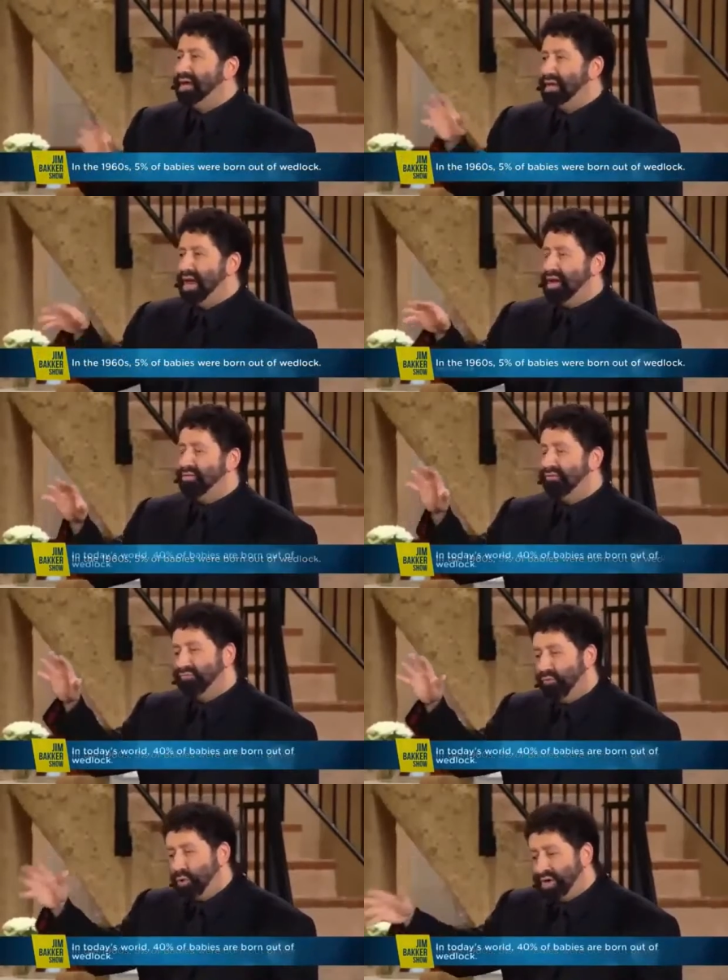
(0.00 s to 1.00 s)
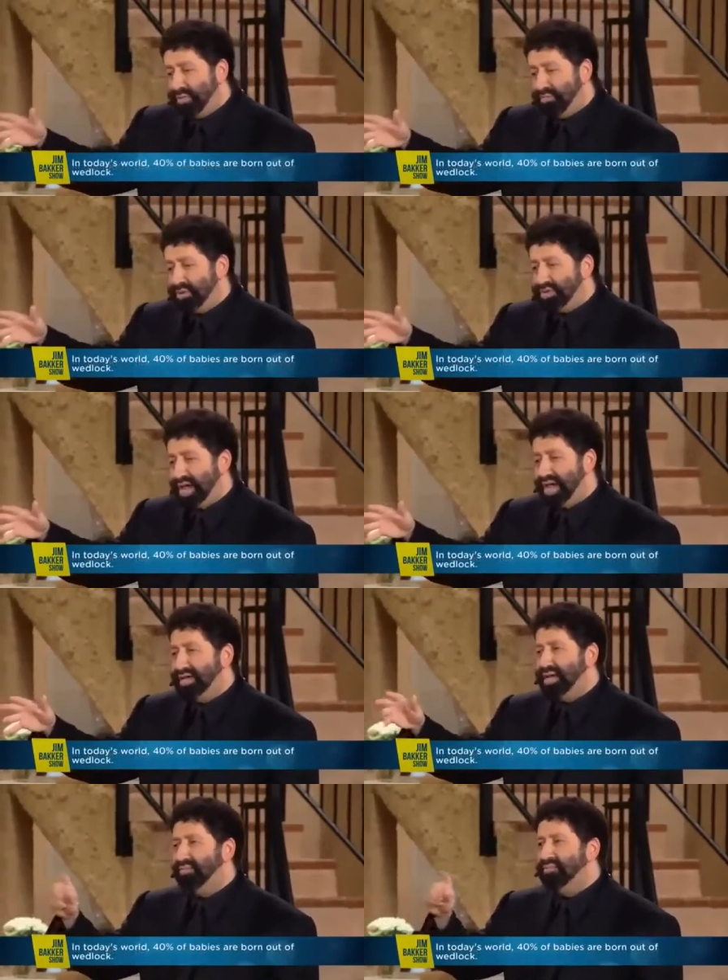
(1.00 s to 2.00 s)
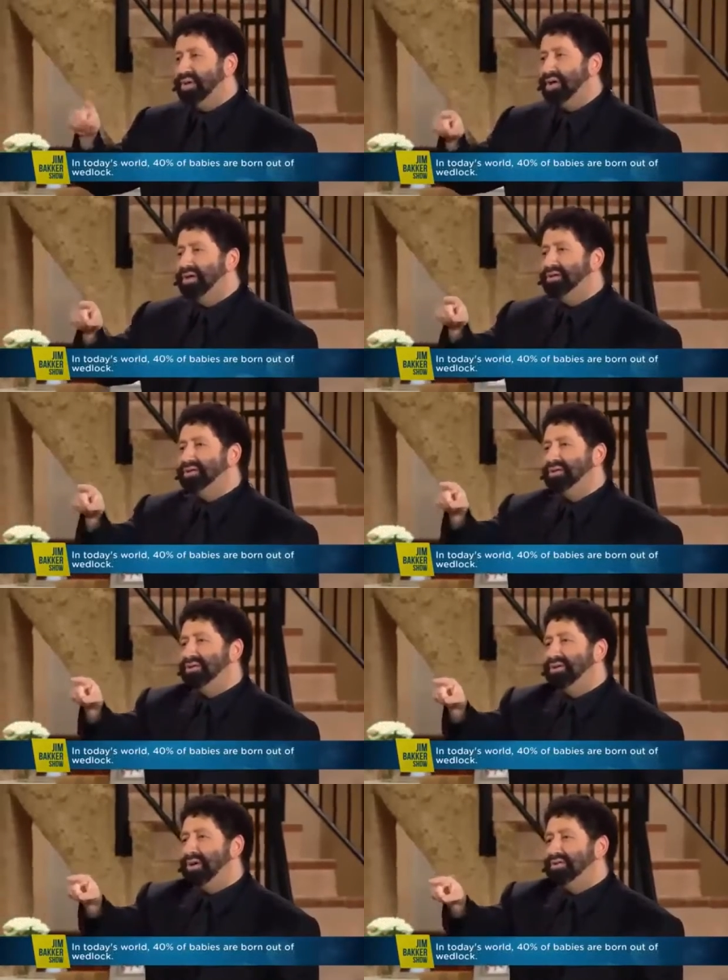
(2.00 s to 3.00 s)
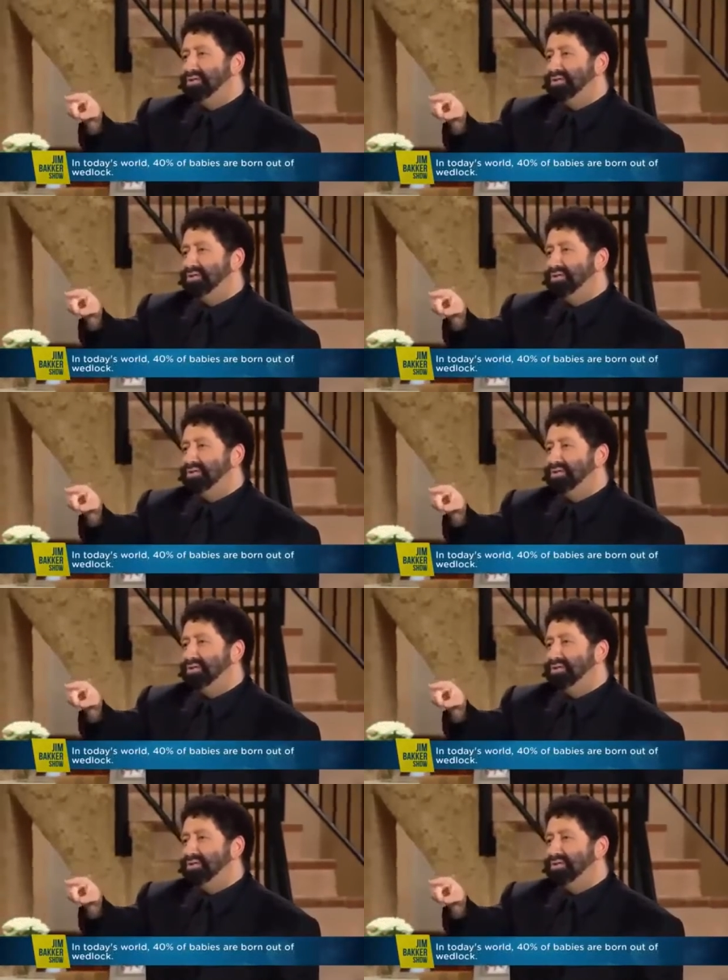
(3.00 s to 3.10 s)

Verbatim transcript: Now 40%, but under